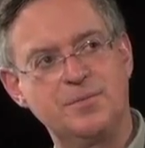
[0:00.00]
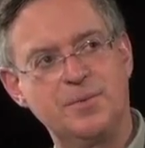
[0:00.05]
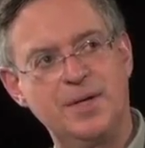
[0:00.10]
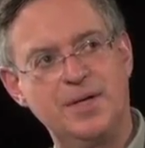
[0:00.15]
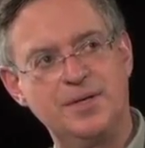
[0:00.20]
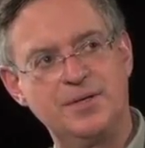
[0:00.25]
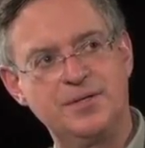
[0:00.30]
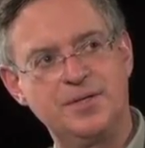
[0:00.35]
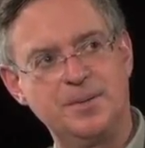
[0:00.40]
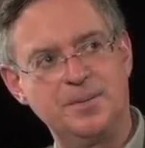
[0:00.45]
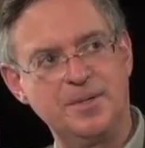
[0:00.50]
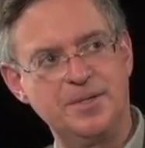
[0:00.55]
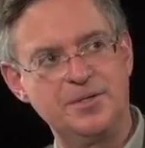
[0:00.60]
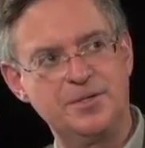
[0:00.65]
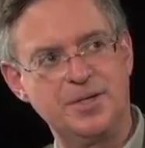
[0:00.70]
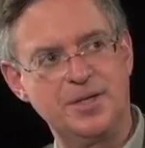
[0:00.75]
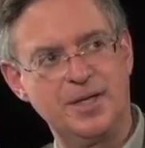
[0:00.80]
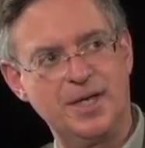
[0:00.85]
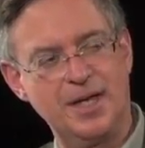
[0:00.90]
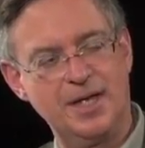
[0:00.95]
when somebody's
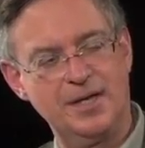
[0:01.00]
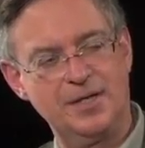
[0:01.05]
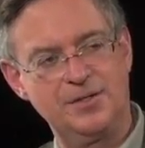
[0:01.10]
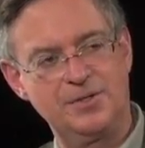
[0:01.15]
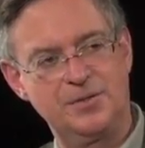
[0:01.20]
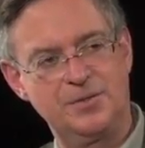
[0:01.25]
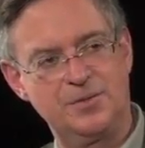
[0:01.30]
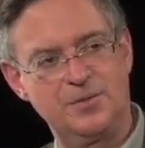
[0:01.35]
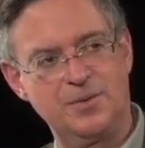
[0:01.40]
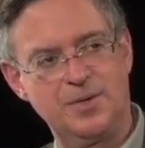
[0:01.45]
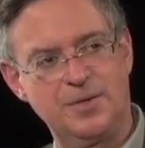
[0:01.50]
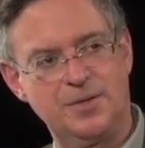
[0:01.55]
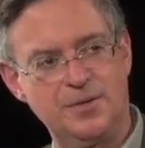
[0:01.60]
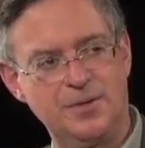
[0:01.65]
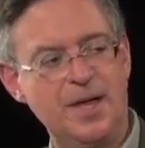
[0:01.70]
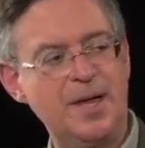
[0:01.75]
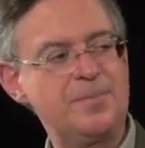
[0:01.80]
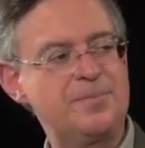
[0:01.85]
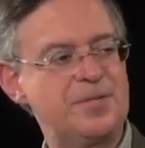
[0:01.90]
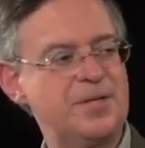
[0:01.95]
engaged with
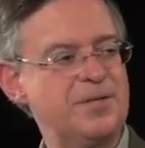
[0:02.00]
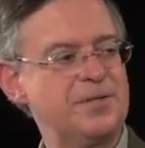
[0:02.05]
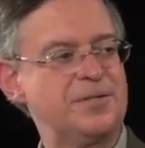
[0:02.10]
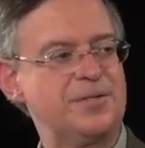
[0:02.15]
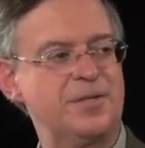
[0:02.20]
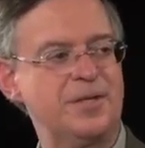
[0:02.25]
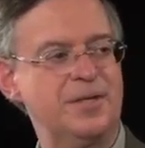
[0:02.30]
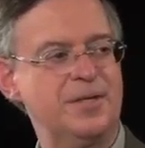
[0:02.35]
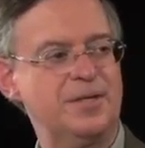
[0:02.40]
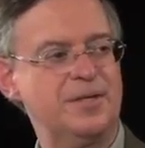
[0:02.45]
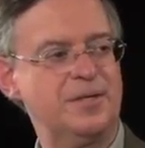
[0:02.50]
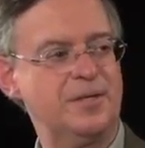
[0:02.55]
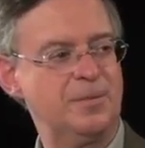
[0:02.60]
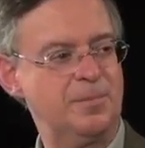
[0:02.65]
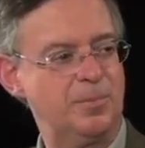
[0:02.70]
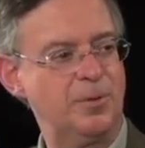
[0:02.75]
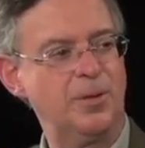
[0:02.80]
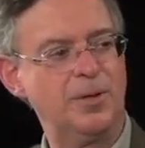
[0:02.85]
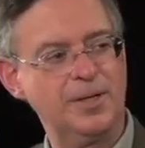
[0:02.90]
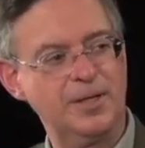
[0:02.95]
Onapsis and
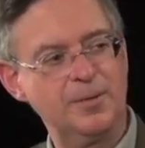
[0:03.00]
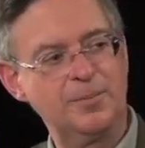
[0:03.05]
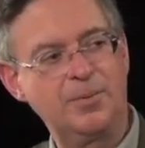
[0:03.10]
deploying your